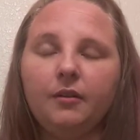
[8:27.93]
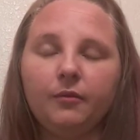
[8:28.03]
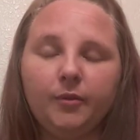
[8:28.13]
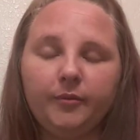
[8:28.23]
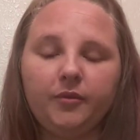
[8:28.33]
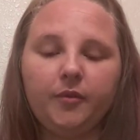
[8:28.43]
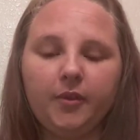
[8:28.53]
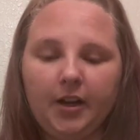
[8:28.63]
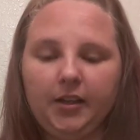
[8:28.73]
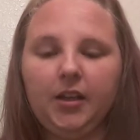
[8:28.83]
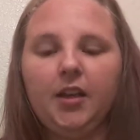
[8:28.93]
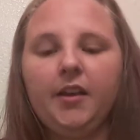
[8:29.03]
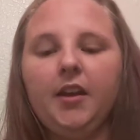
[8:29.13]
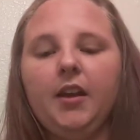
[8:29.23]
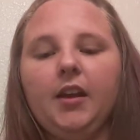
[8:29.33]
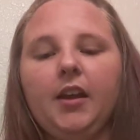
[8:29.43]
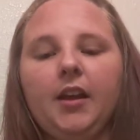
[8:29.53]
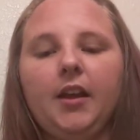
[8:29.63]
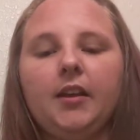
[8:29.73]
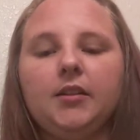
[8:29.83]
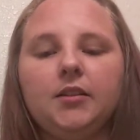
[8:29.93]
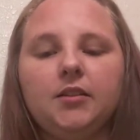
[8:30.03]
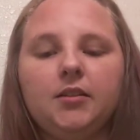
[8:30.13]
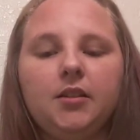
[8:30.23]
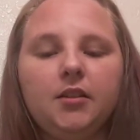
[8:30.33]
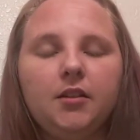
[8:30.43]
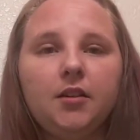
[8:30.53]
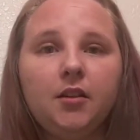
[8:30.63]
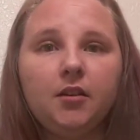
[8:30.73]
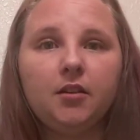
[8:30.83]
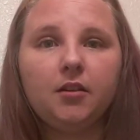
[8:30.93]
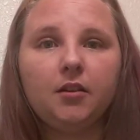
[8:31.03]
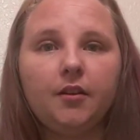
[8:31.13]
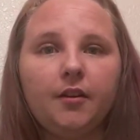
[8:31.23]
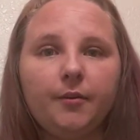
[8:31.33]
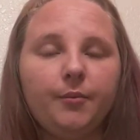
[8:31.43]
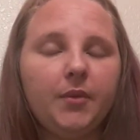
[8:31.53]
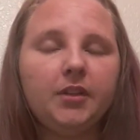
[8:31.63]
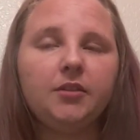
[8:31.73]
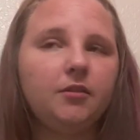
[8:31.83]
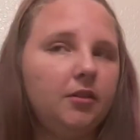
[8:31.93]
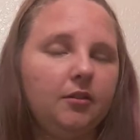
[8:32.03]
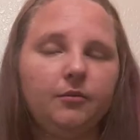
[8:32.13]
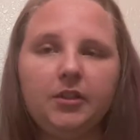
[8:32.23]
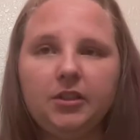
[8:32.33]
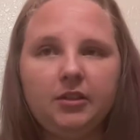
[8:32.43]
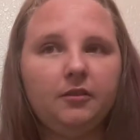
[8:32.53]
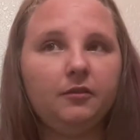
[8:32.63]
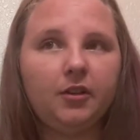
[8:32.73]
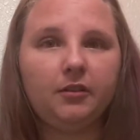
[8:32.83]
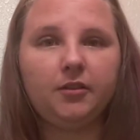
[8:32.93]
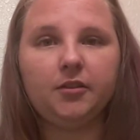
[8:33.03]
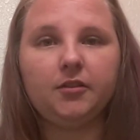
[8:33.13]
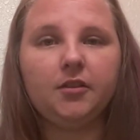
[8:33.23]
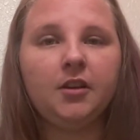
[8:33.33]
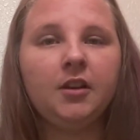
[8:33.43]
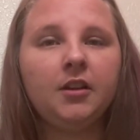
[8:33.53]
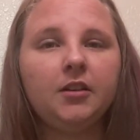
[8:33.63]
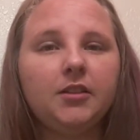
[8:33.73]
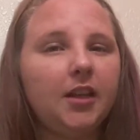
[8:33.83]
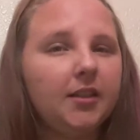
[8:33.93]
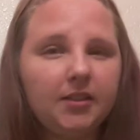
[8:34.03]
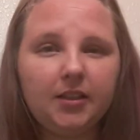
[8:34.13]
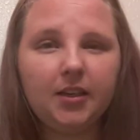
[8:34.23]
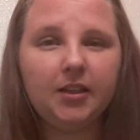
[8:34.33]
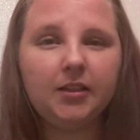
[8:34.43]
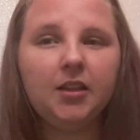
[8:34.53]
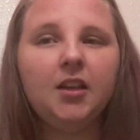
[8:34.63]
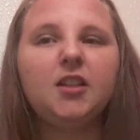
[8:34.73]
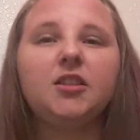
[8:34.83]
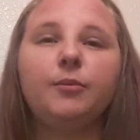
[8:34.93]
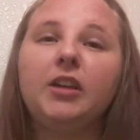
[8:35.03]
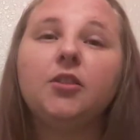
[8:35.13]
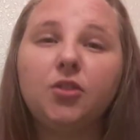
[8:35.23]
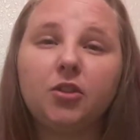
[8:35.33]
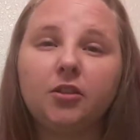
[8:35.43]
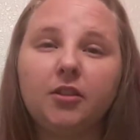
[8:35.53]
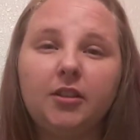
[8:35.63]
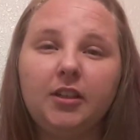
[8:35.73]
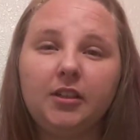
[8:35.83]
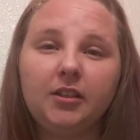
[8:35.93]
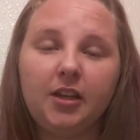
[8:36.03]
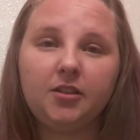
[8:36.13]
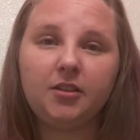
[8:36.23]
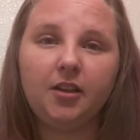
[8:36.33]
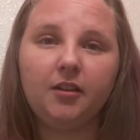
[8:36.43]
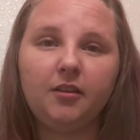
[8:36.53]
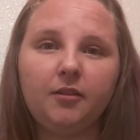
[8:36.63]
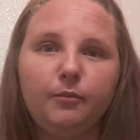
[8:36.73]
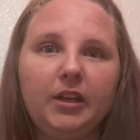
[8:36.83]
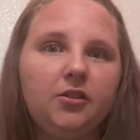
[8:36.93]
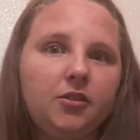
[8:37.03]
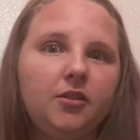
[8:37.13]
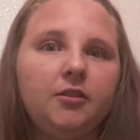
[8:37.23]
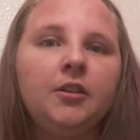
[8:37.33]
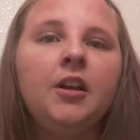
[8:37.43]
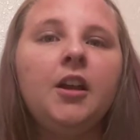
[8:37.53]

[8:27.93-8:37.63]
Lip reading: room for overnight, and you know, we did the regular tests again to make sure that they didn't catch or make sure